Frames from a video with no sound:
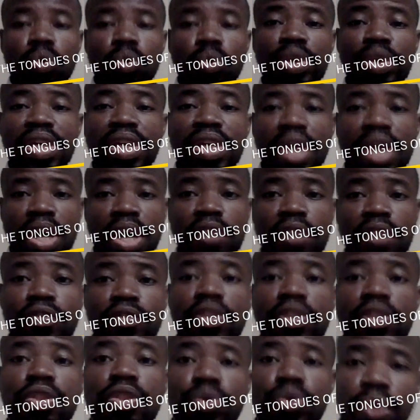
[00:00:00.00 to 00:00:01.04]
We have
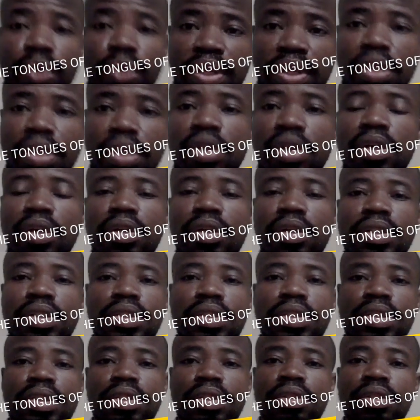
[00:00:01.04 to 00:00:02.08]
three
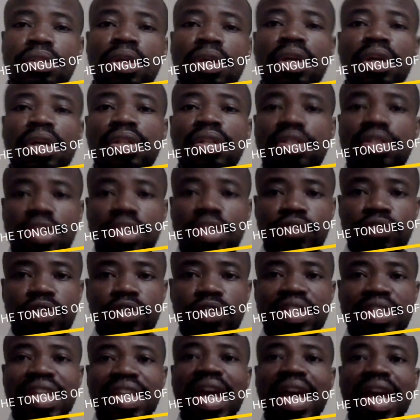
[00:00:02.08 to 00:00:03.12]

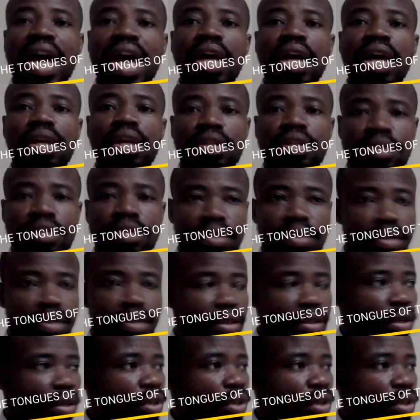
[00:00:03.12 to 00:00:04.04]
different kinds